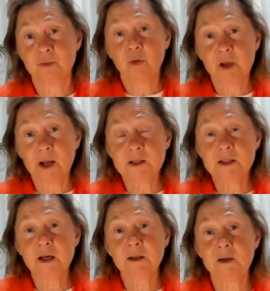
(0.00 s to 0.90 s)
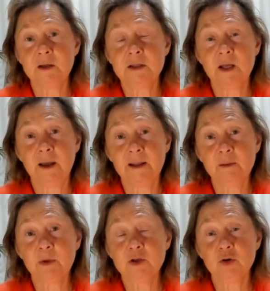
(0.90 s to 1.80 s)
Organic sector is their
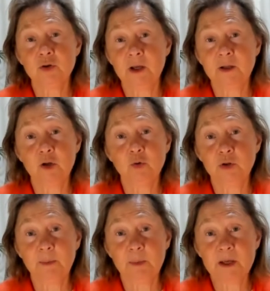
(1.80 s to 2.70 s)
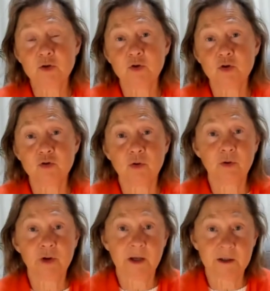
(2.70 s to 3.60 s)
enemy, so they, they do their best to destroy
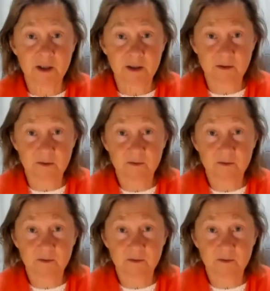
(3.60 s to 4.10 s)
organic sector